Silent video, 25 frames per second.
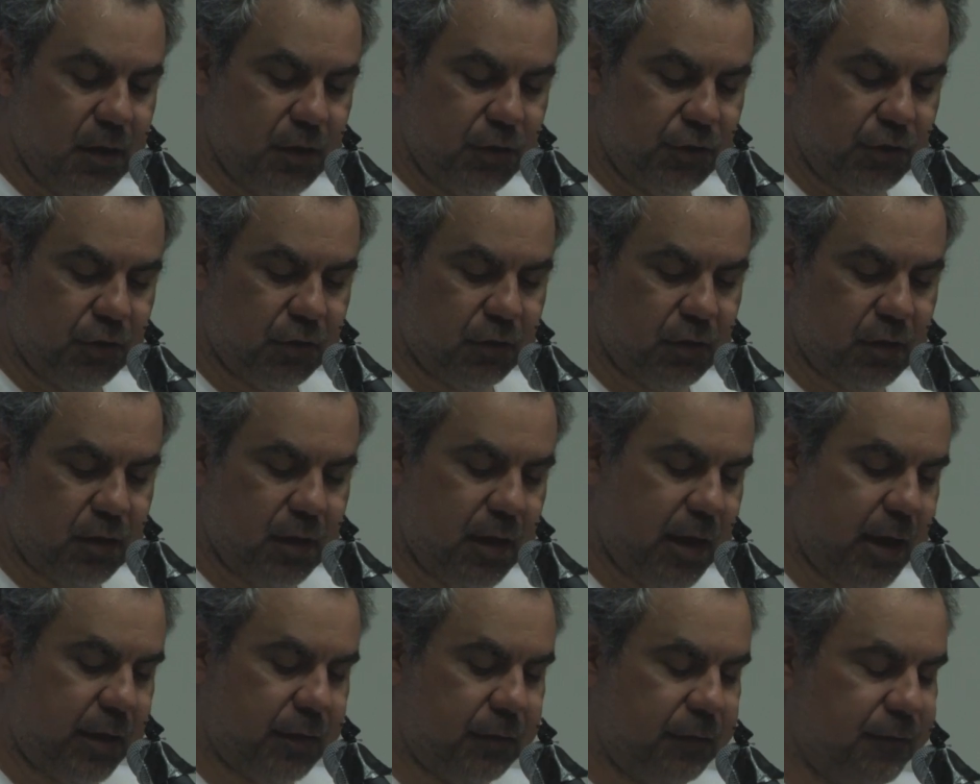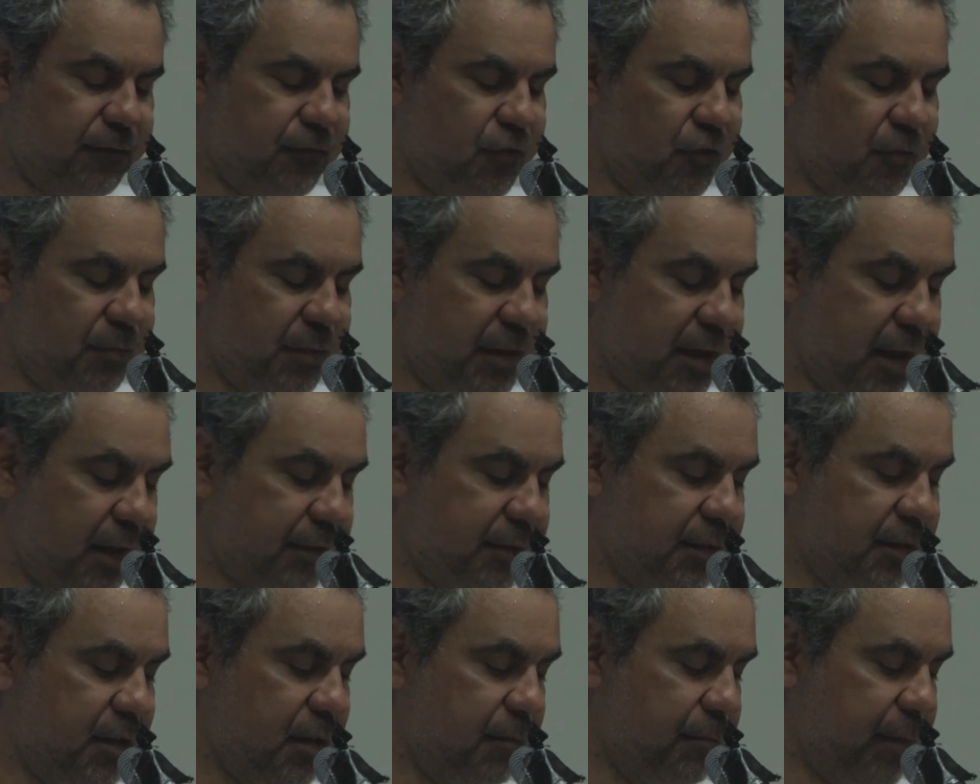John Clark informed me I had
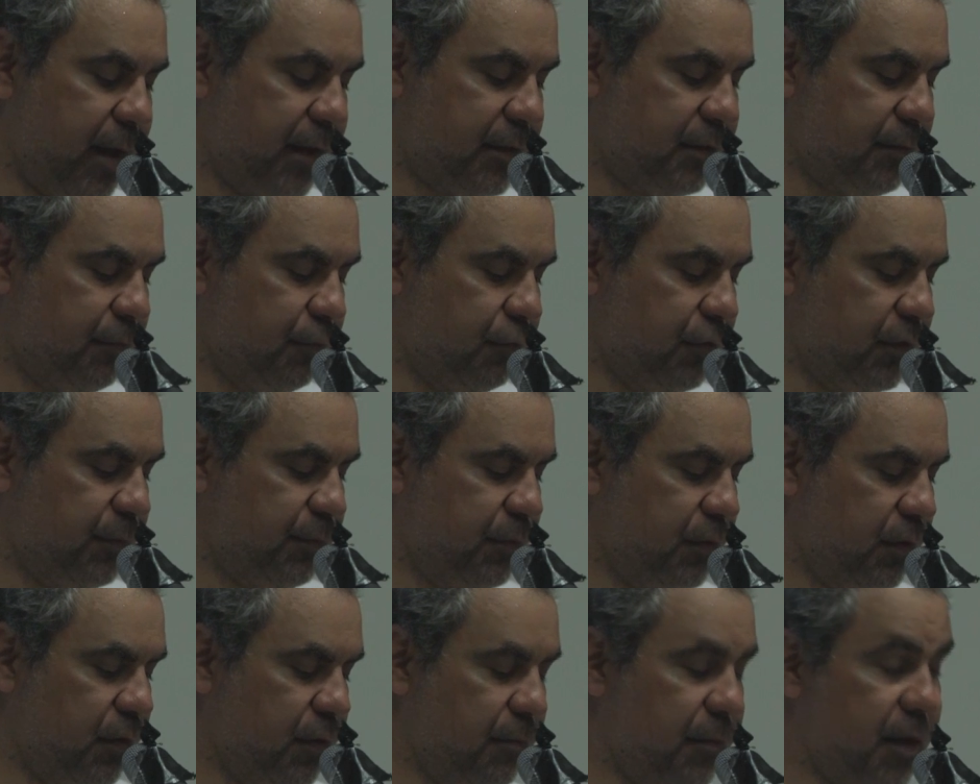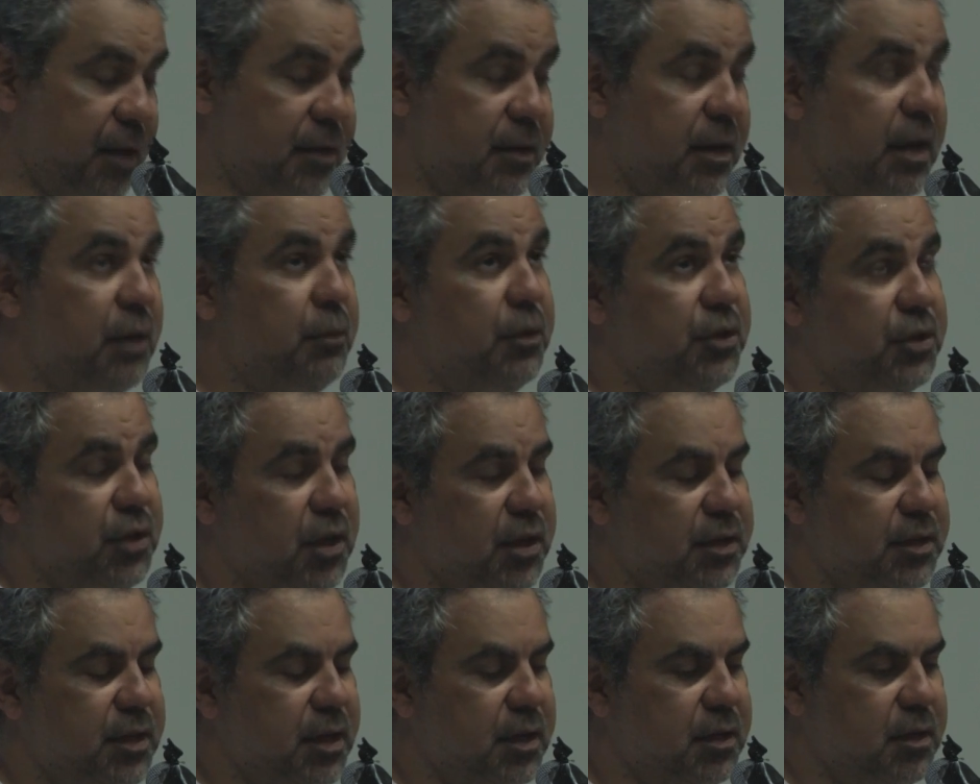to come back to Brisbane on the Monday, which
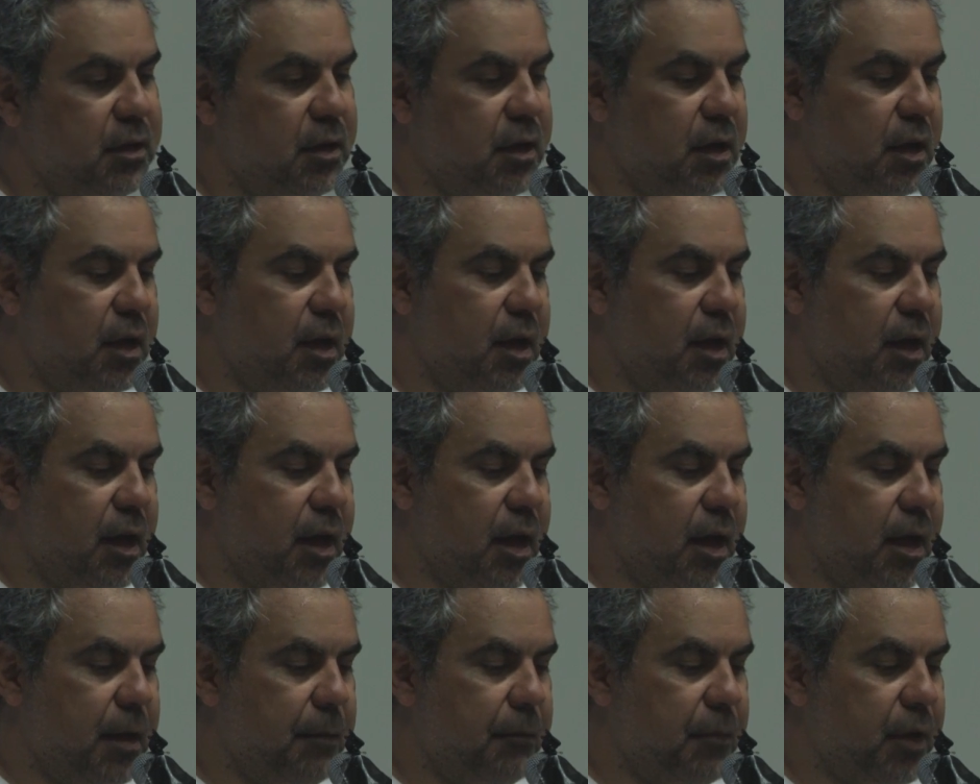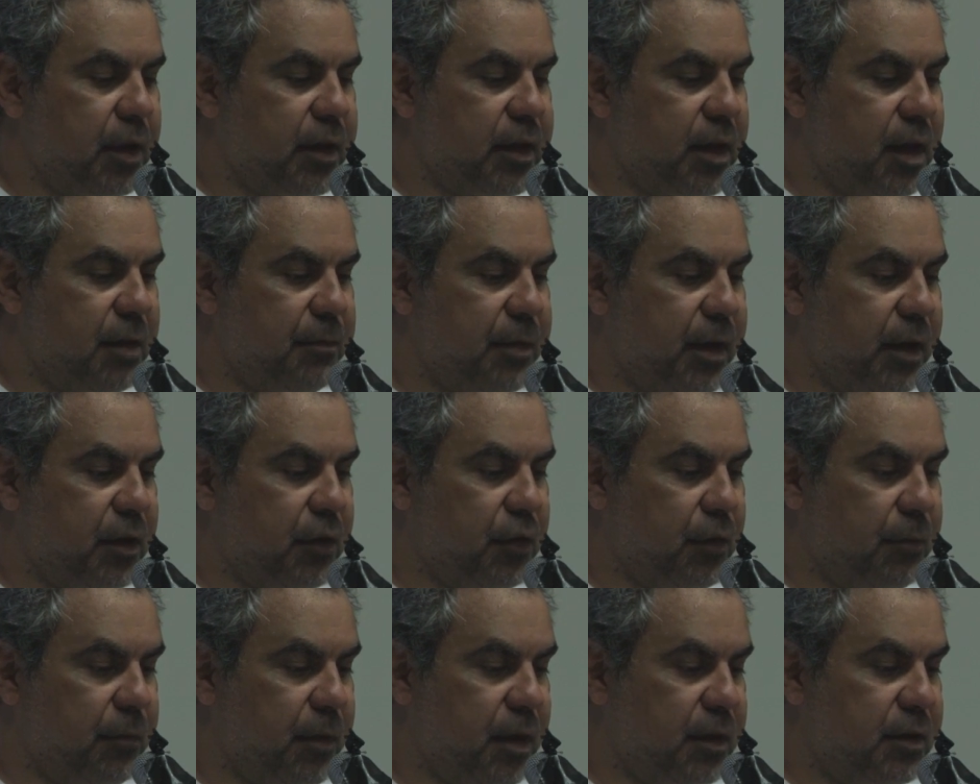I did. I came back
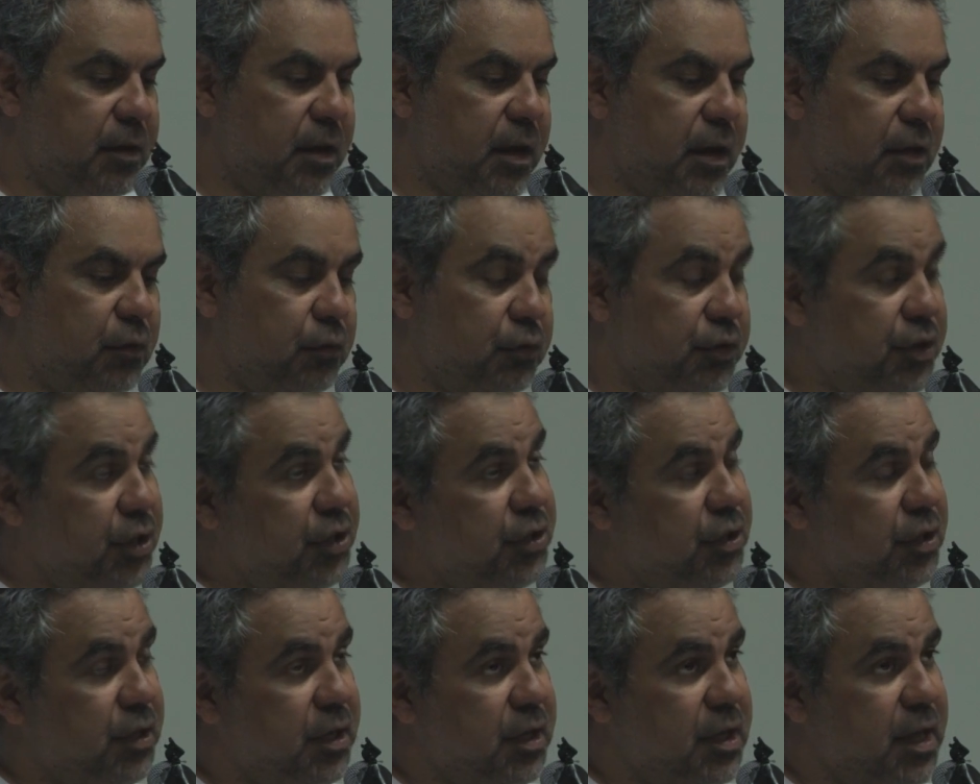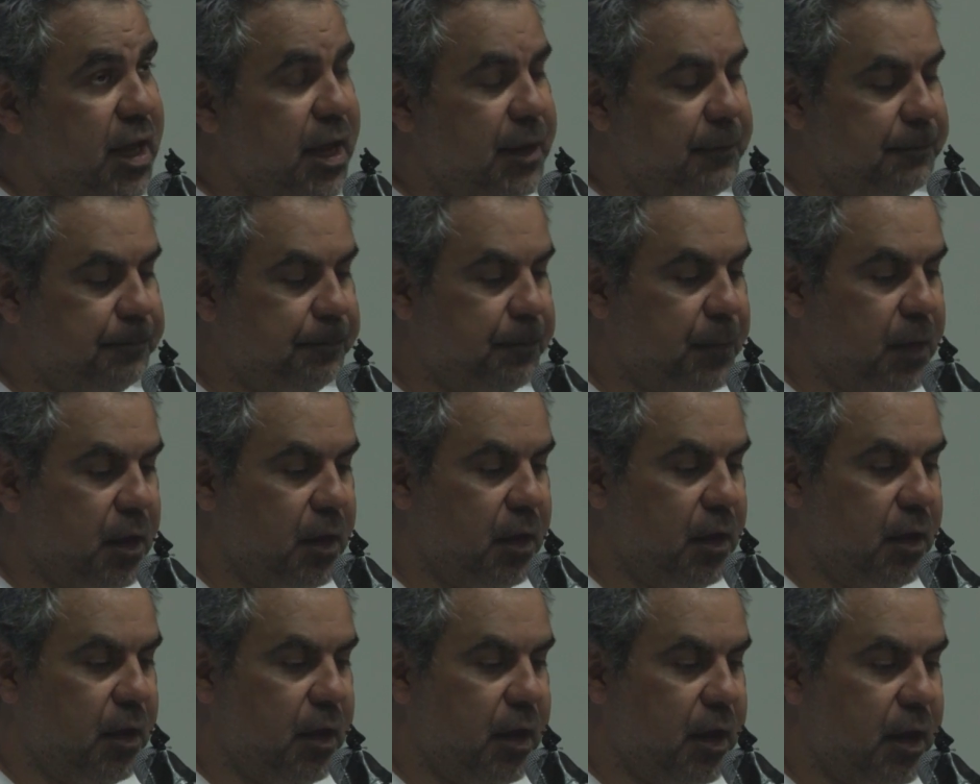on the Monday, auditioned again,
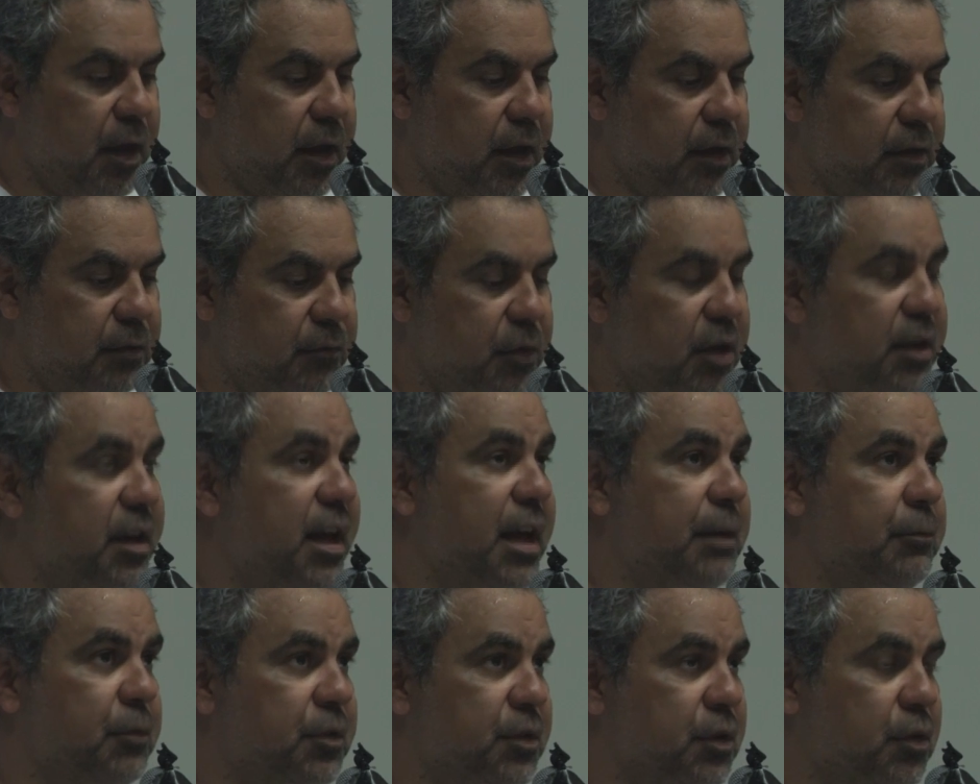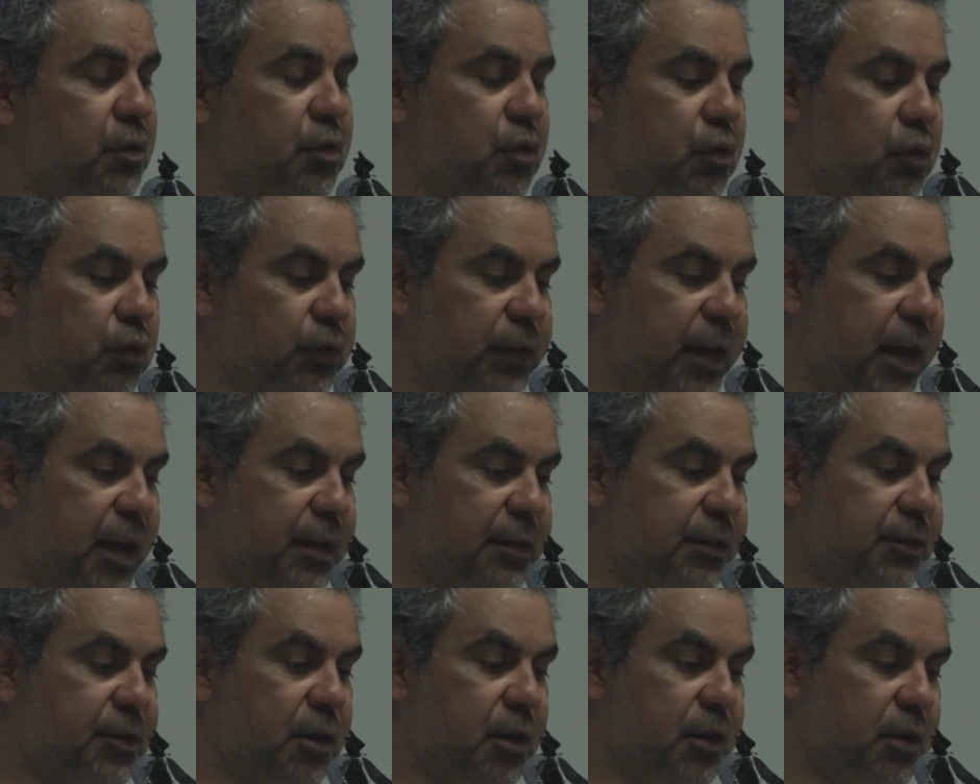and my name wasn't called out.
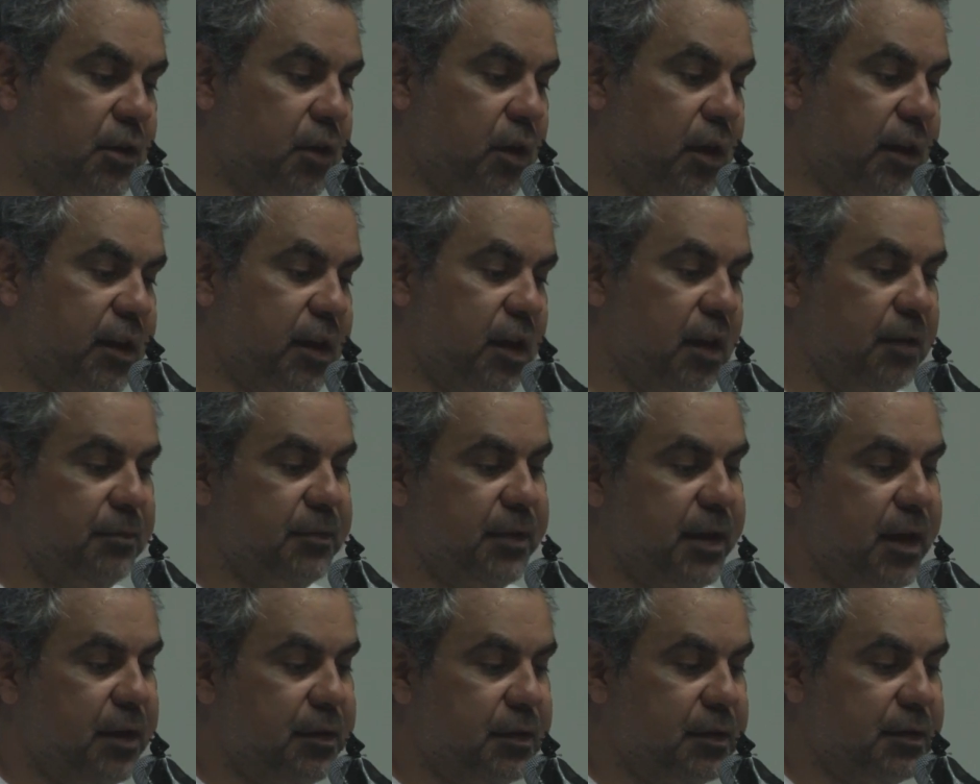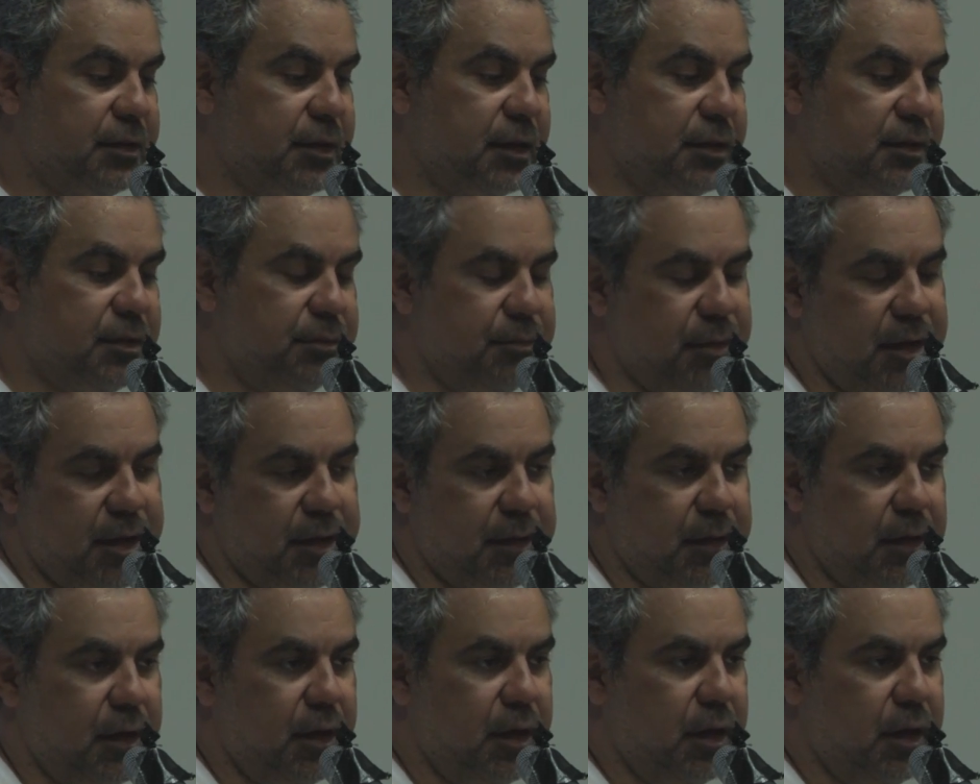And Tony Knight came down and said to me,